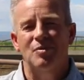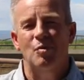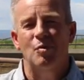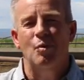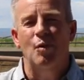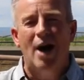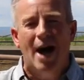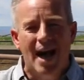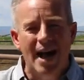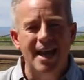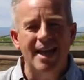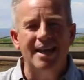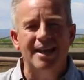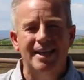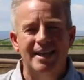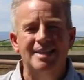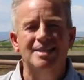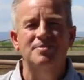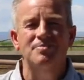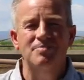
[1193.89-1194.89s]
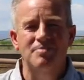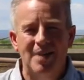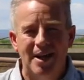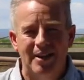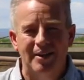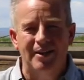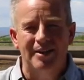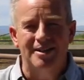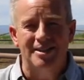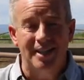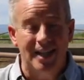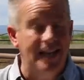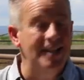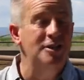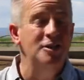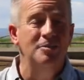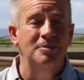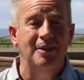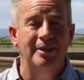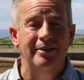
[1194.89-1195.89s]
Why is marriage, and I
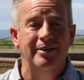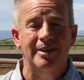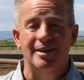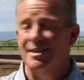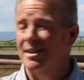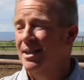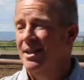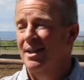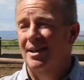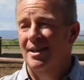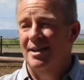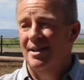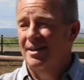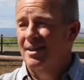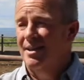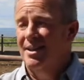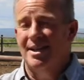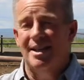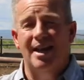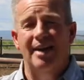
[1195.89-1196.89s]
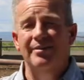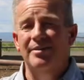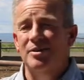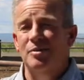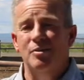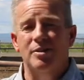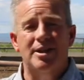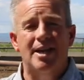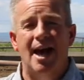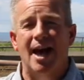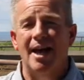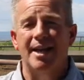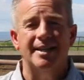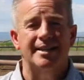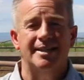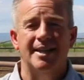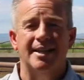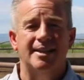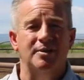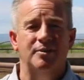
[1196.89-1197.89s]
do believe this, covenant with God
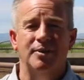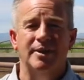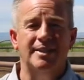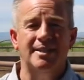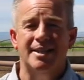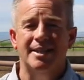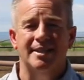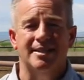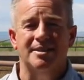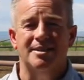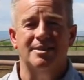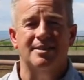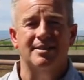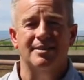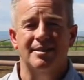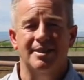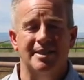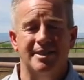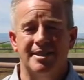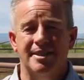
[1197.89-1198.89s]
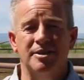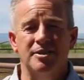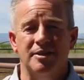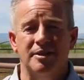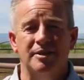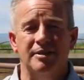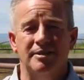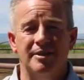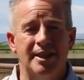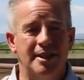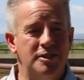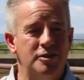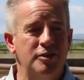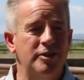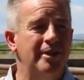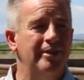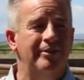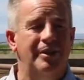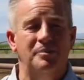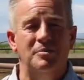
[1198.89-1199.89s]
is not the riskiest decision. Yes, you
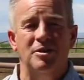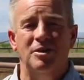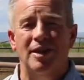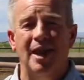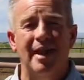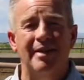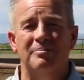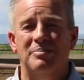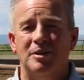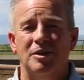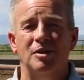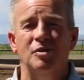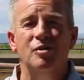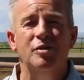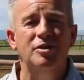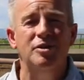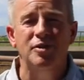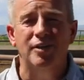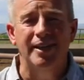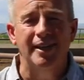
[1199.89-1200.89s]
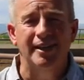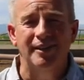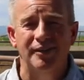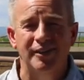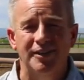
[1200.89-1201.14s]
give up your life, but look what you get in